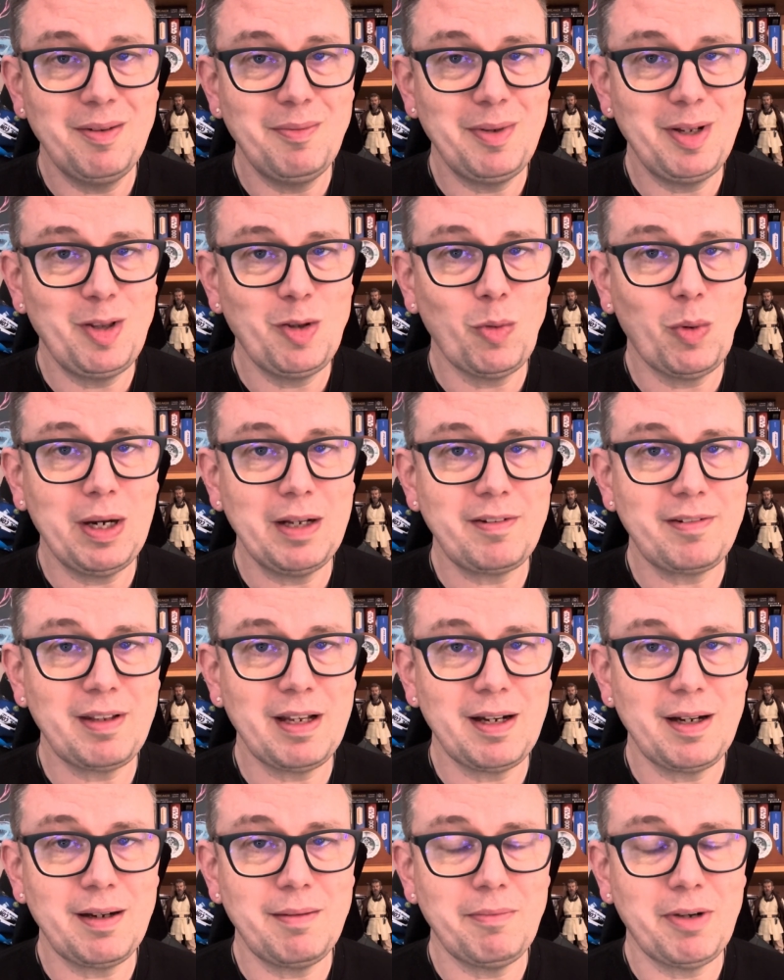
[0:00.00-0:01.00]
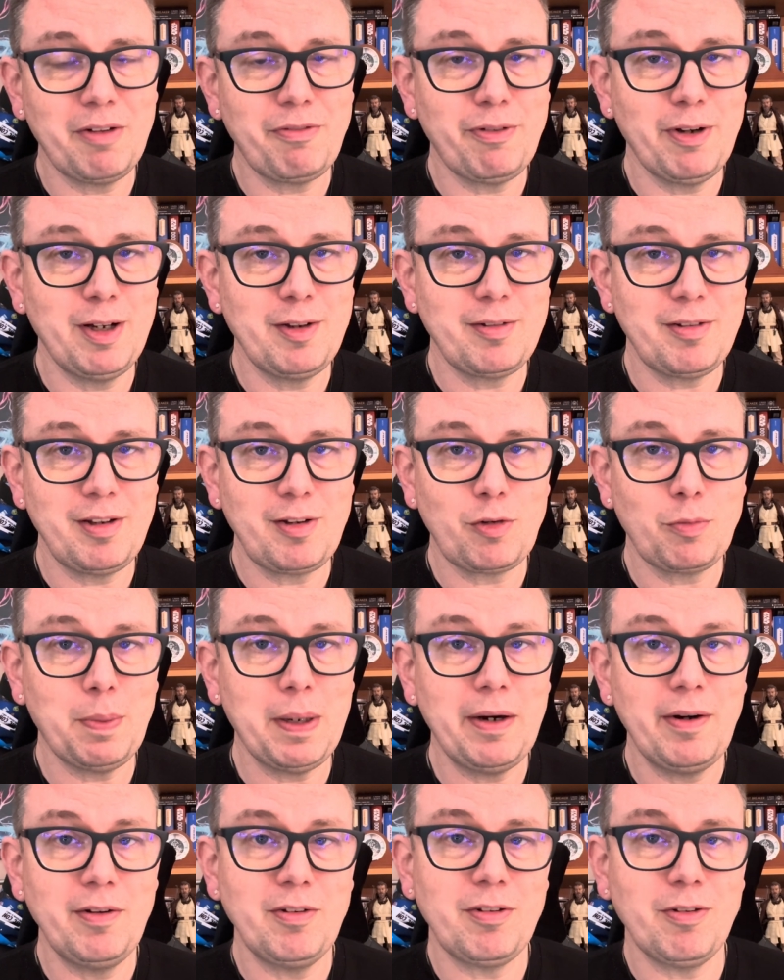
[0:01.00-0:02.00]
in the West, my first
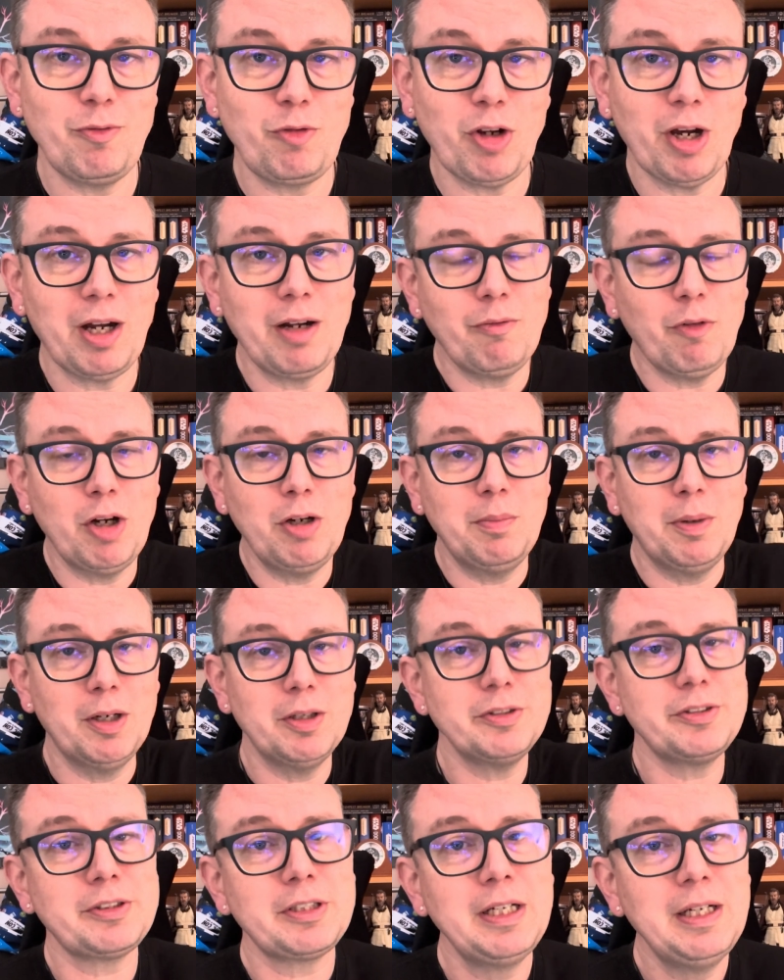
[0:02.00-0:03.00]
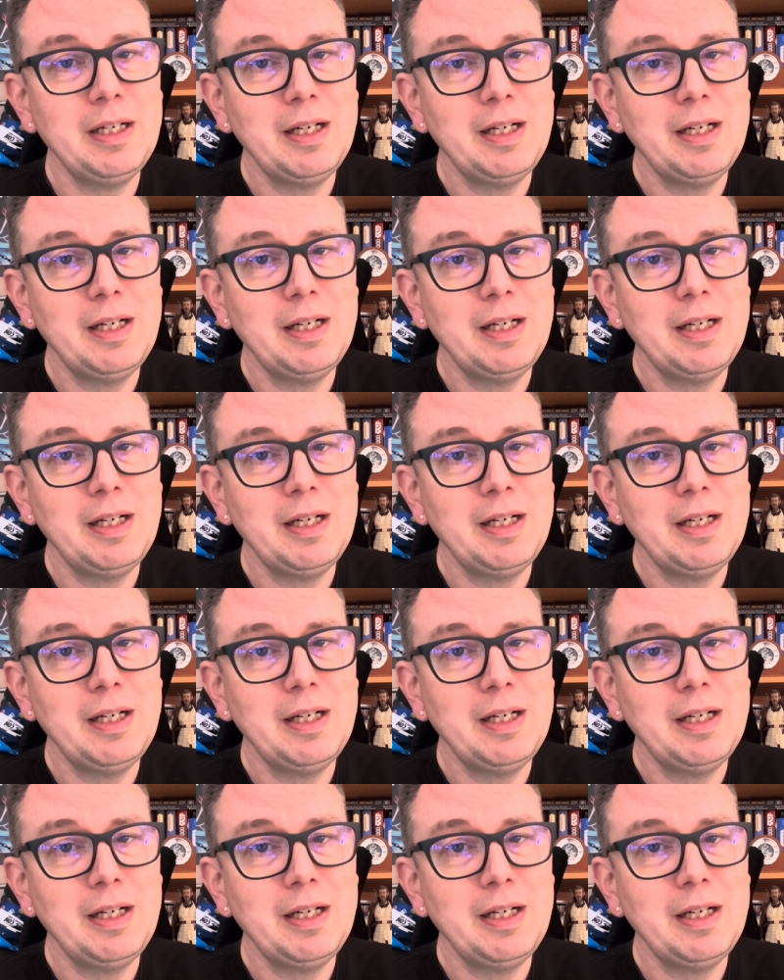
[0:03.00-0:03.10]
experience of giant robots